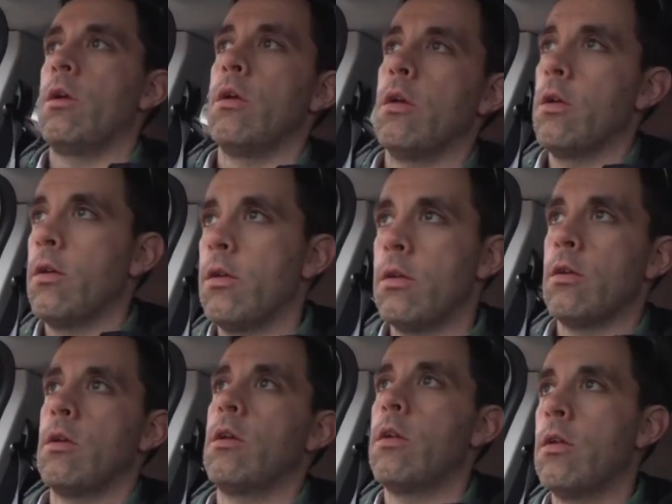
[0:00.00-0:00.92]
Do you have any
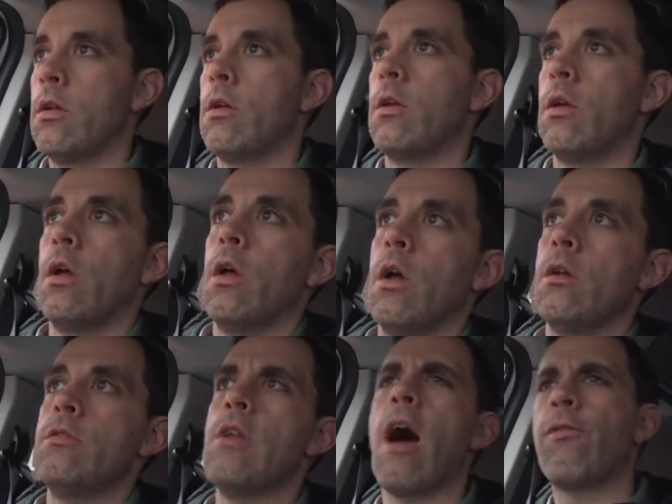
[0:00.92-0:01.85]
competition?
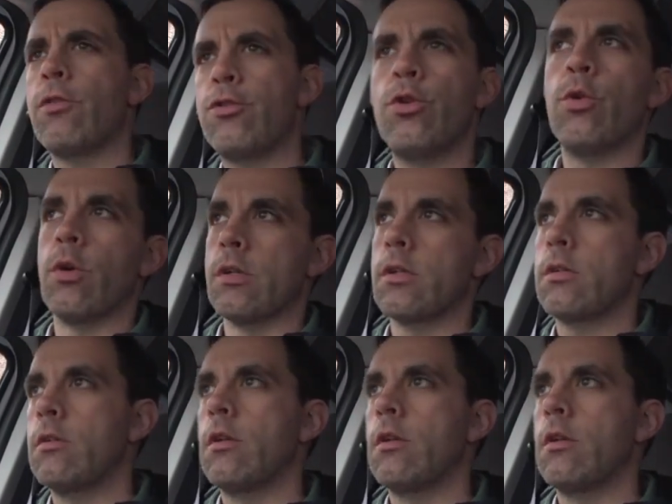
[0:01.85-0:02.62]
Not for tours.